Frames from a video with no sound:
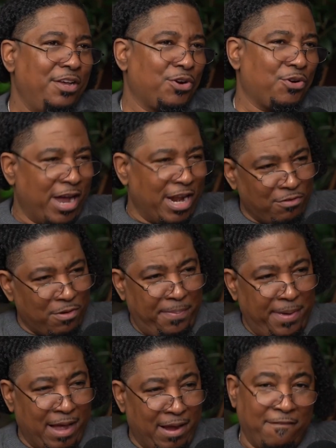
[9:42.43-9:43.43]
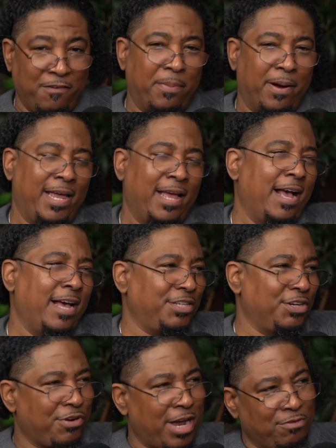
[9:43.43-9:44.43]
Credit repair. Everybody has a
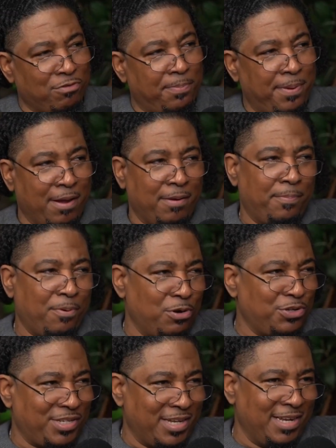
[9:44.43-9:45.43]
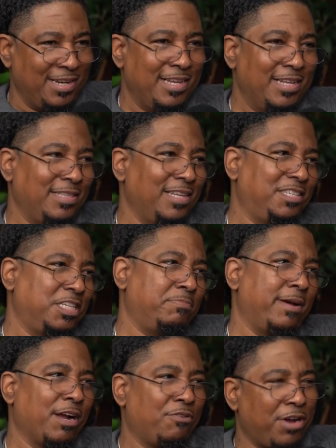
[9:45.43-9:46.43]
credit repair person. This is
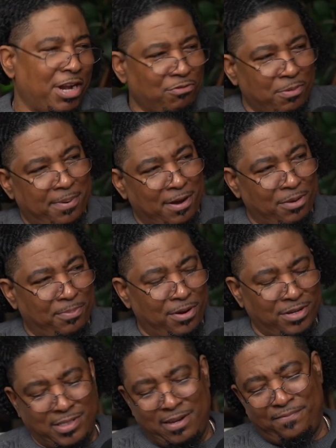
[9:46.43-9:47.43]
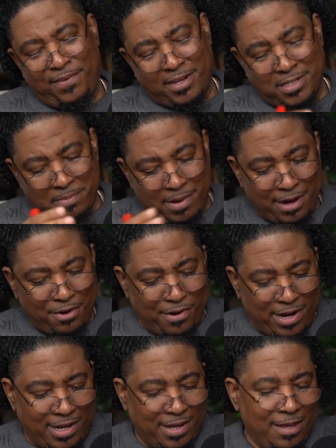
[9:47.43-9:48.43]
my credit repair person. They're fixing my
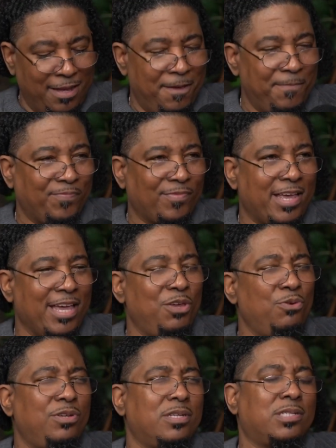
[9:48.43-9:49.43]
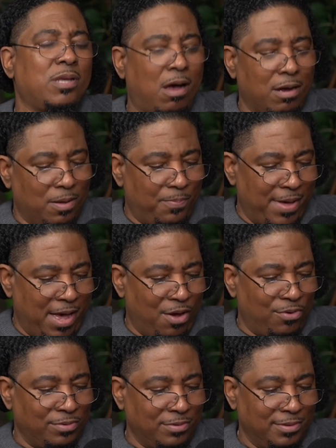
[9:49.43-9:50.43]
credit. Can you just talk
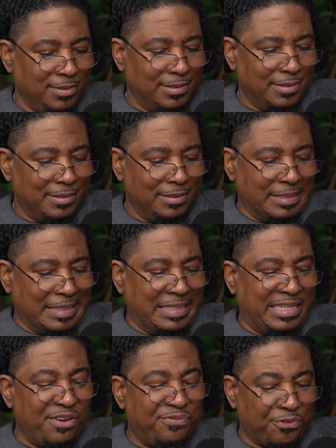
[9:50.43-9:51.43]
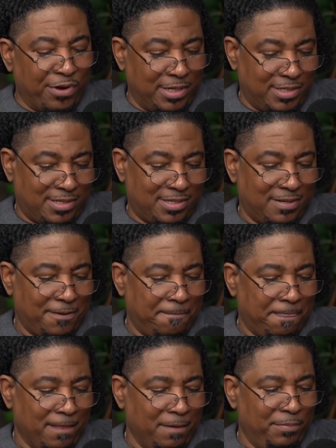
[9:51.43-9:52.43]
about the difference
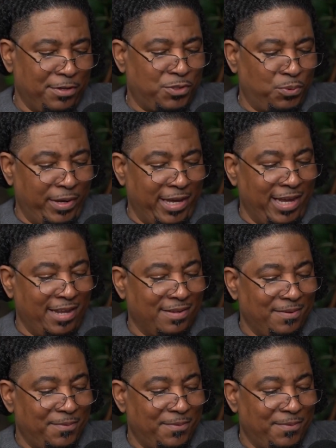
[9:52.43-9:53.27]
between